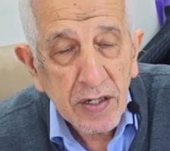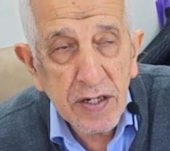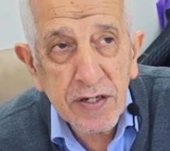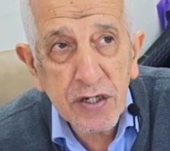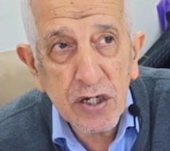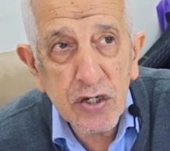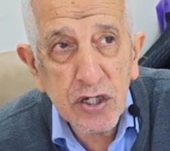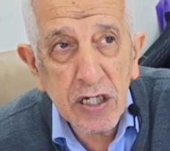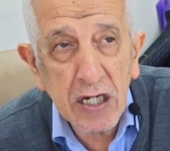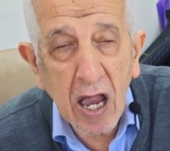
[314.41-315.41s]

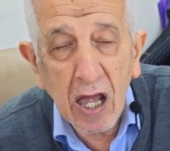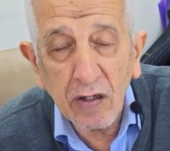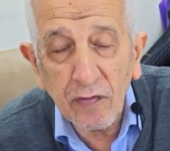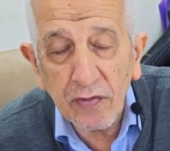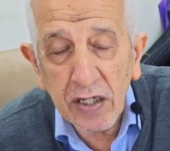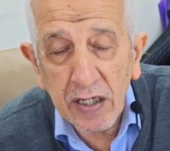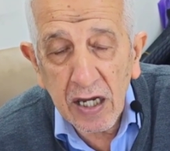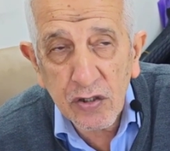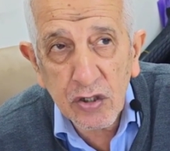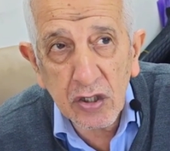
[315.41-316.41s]
ECG,
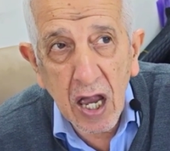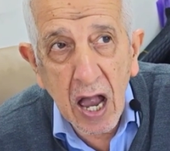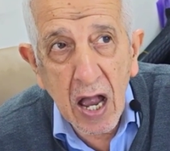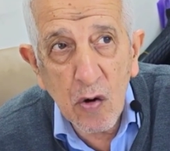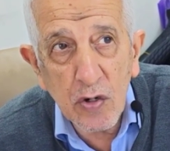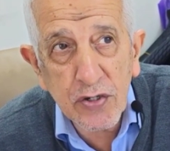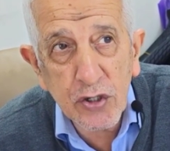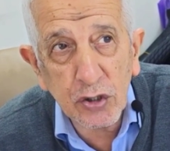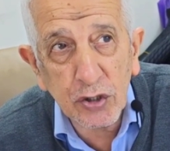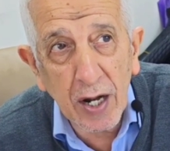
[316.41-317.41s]
LVH with
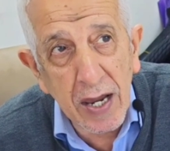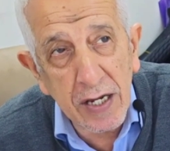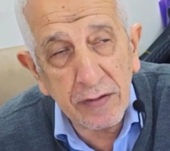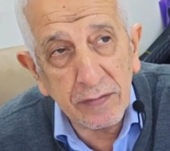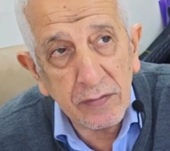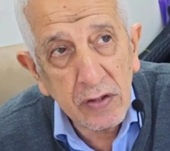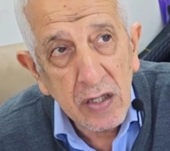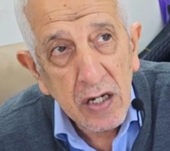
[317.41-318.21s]
strain,